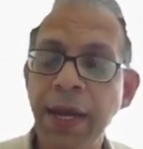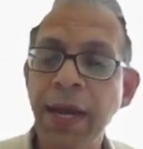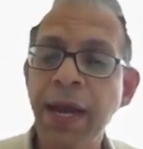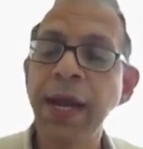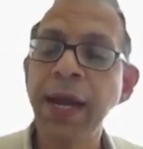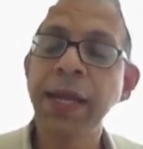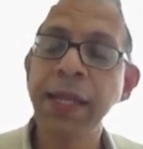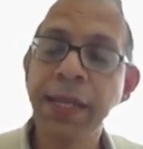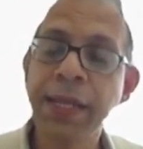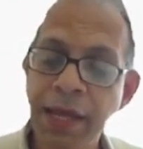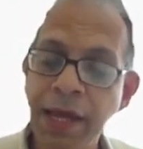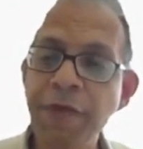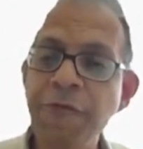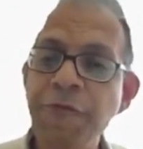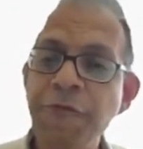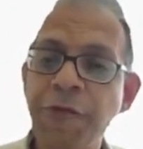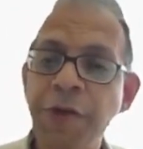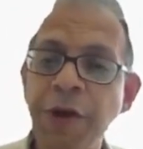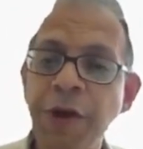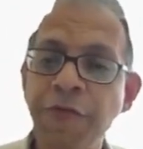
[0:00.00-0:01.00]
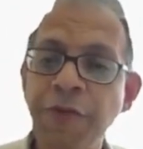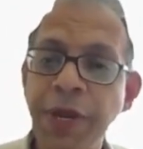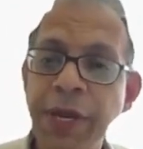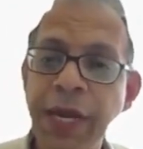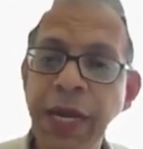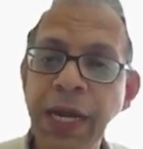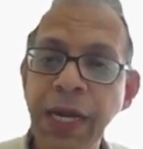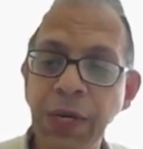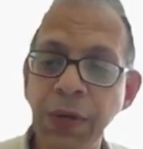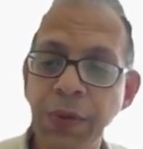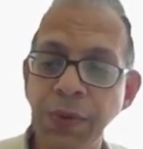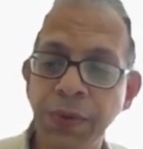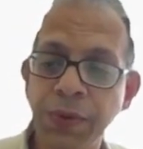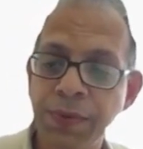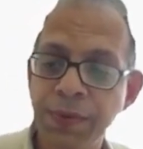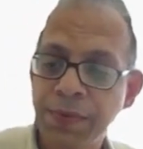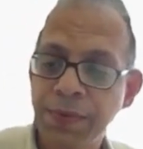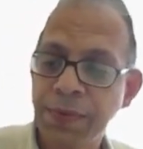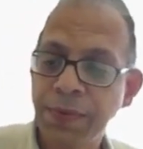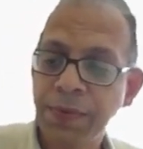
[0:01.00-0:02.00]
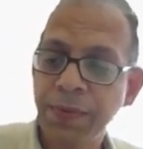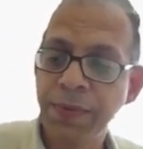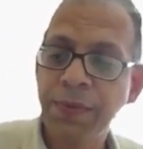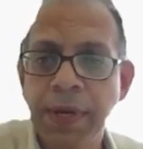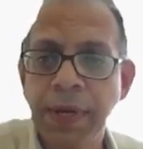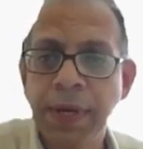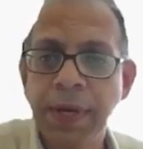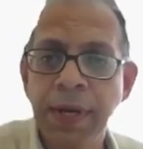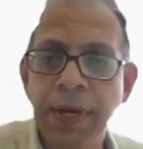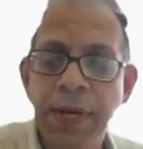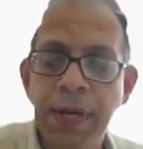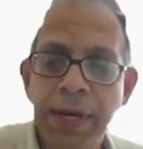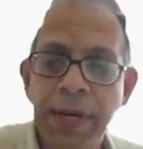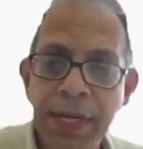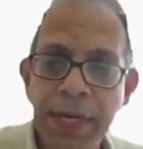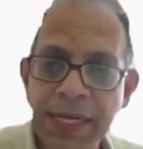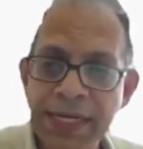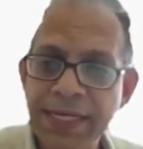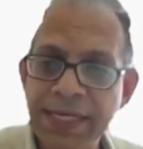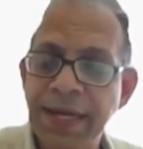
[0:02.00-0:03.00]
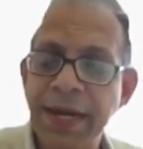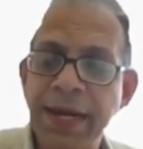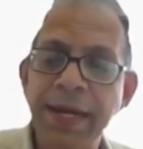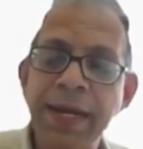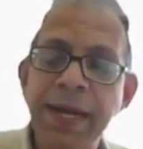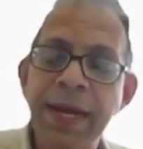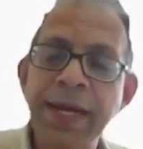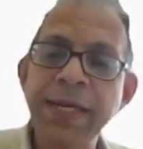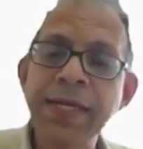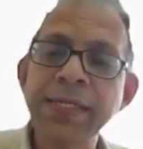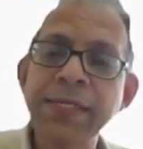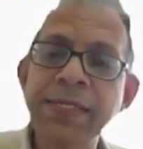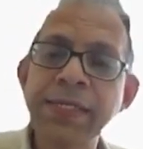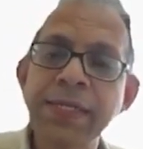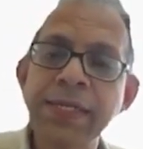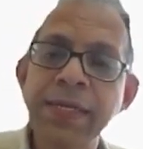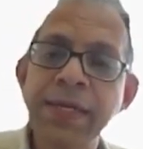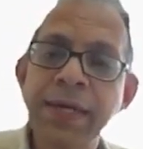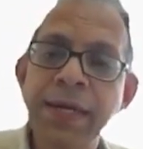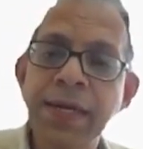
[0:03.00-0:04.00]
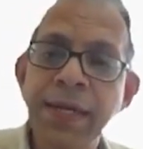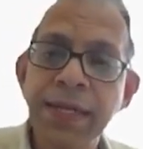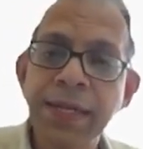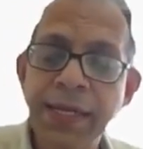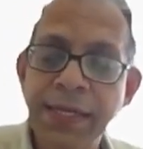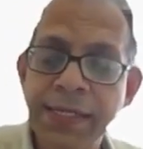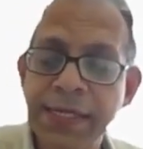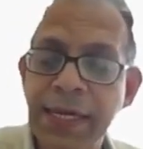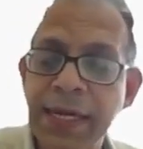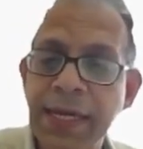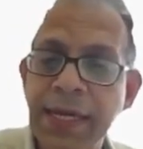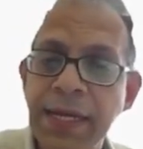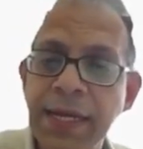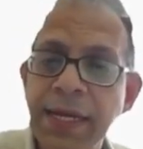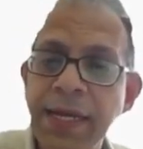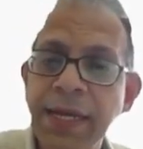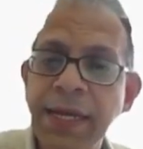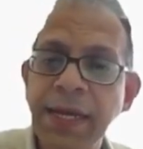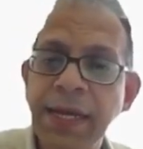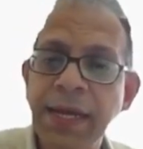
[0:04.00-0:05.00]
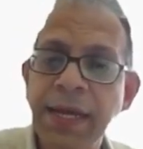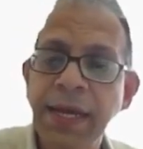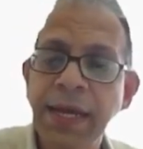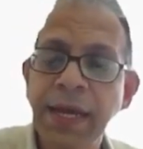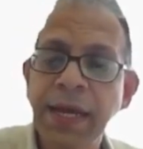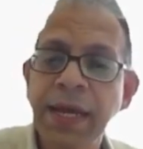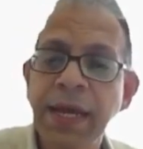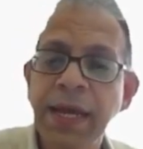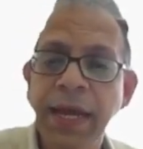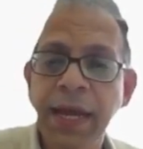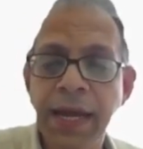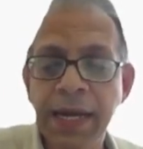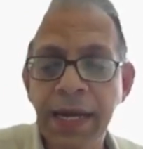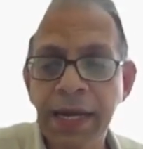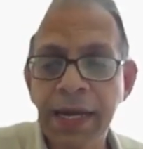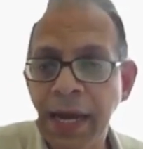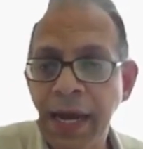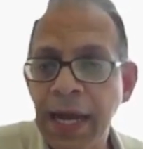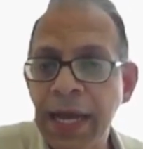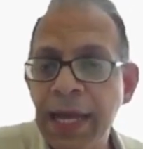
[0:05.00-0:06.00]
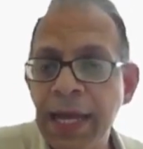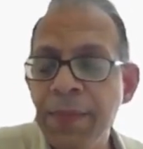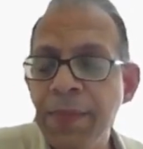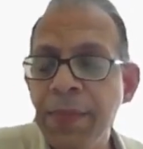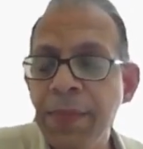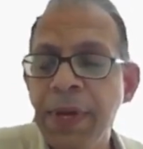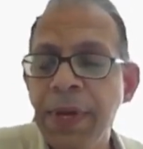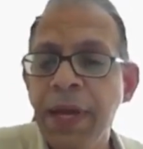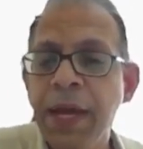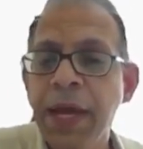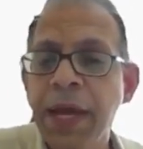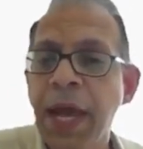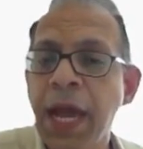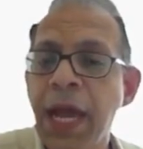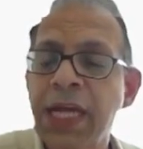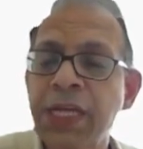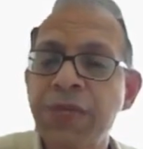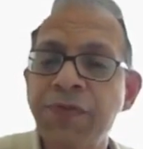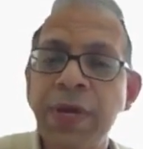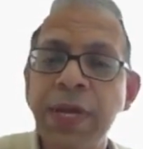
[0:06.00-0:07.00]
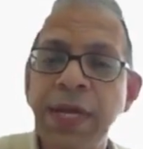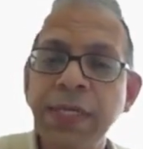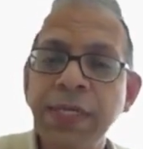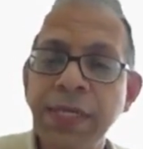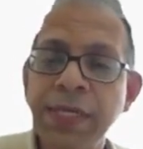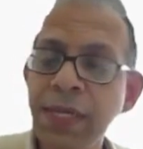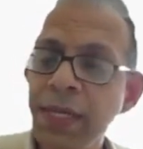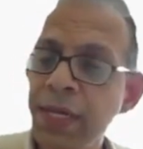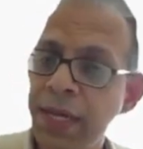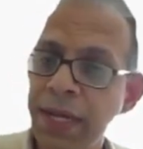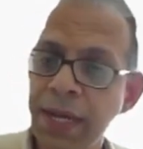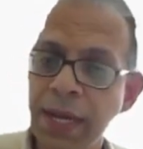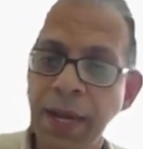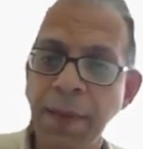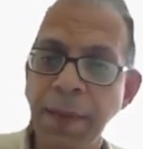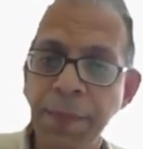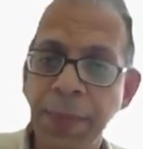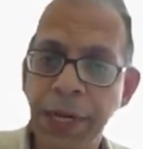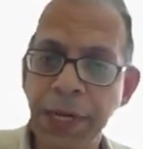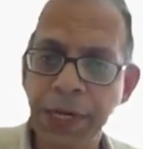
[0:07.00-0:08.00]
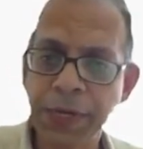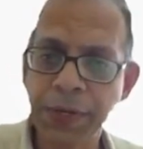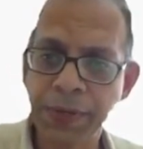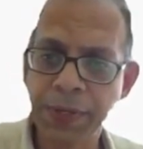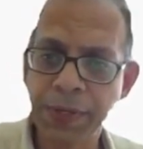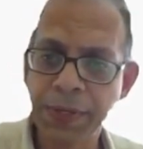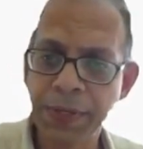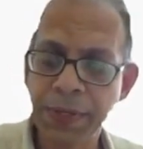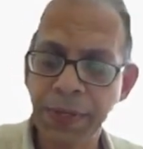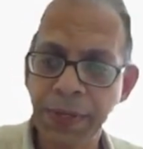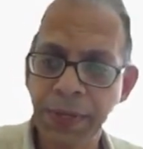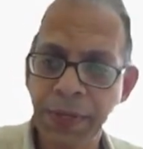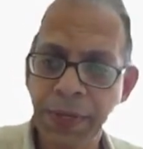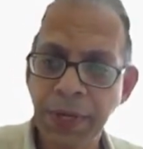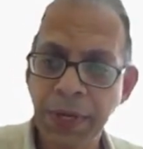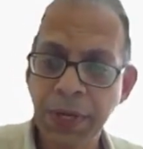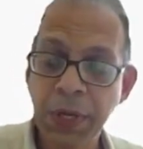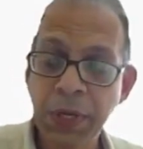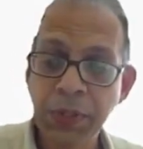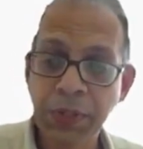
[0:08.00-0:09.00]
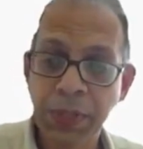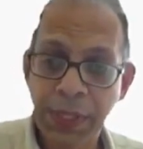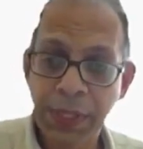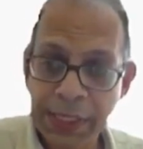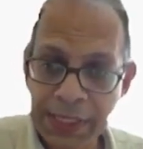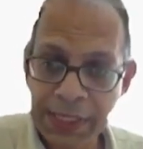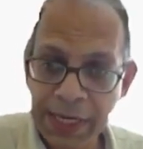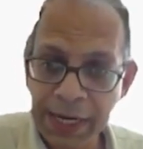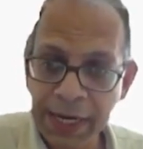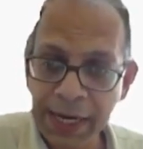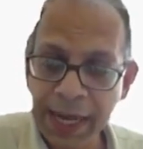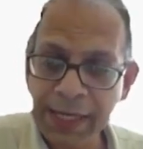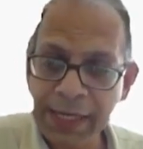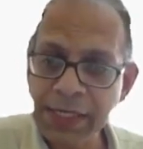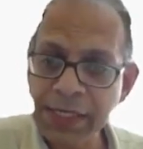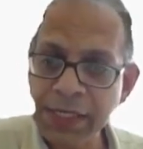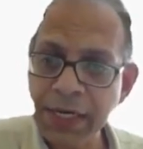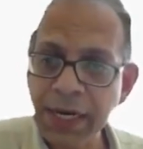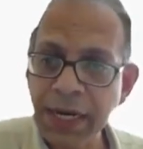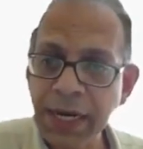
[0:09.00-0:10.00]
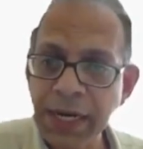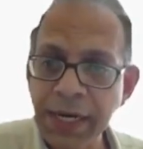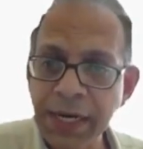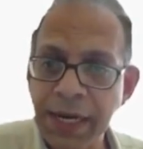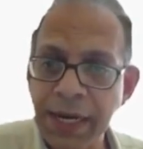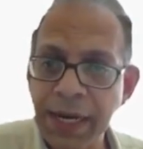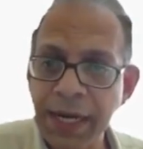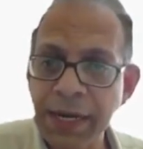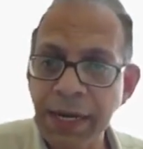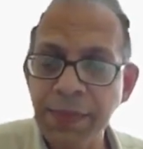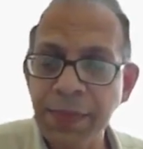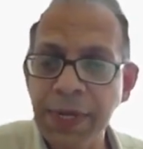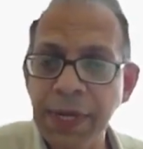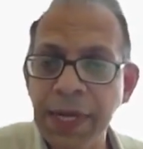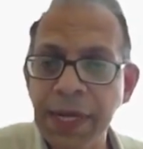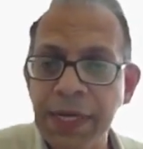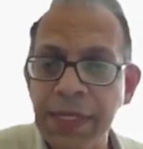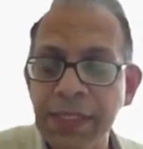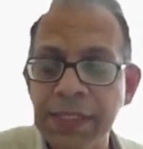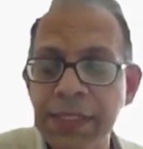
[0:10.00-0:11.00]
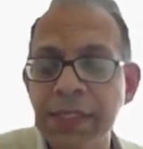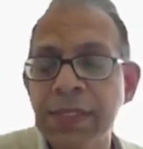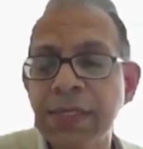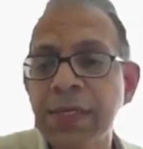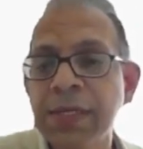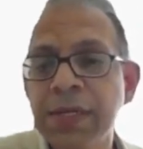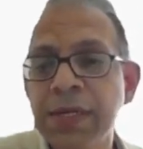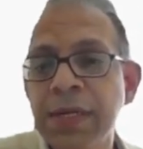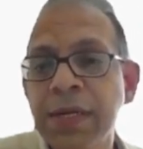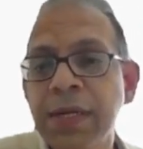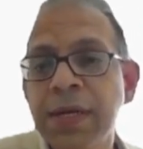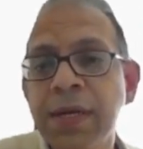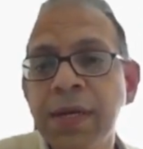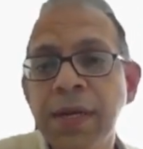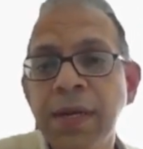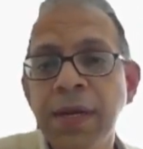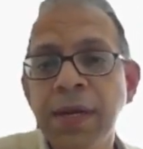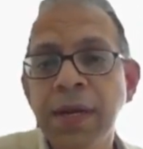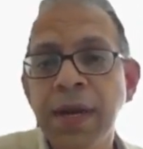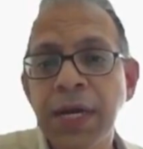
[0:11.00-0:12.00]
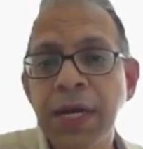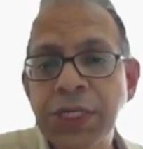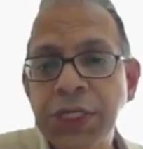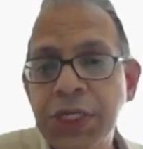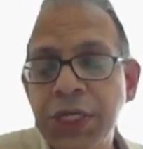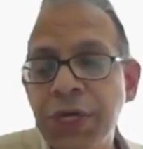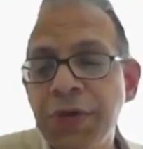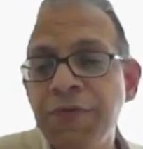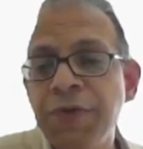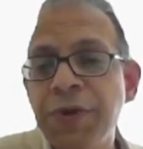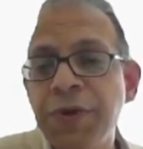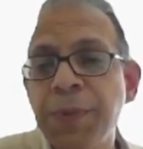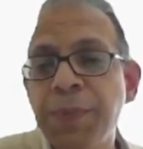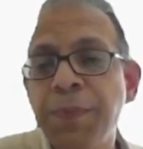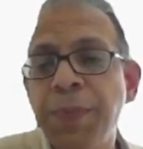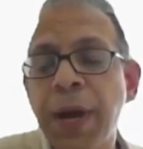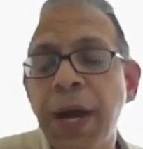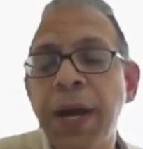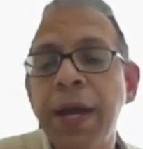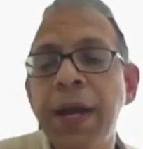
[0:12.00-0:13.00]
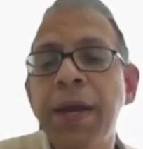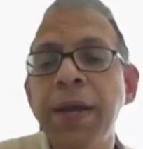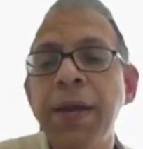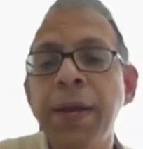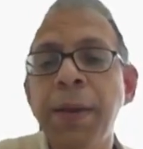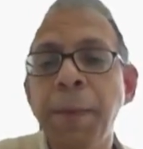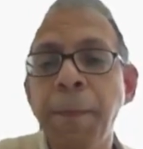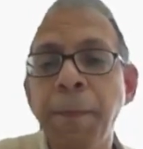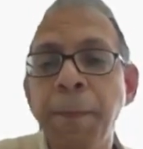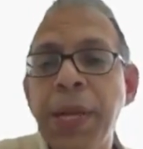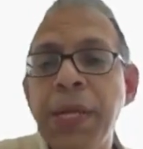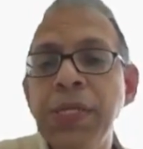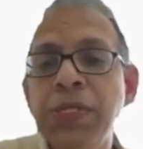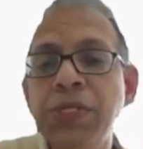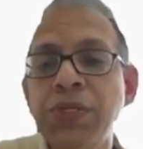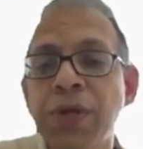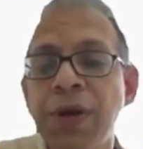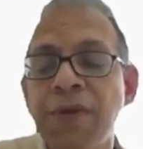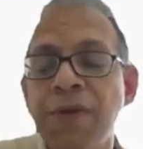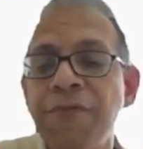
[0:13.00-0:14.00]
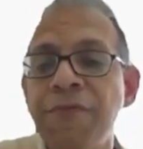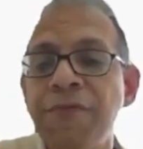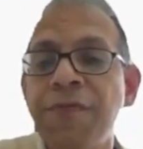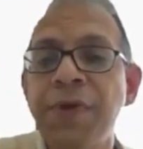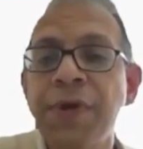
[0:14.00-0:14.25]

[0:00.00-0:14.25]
And therefore, we need to discretize the signal in time as well as in amplitude. So discretization in time is achieved by means of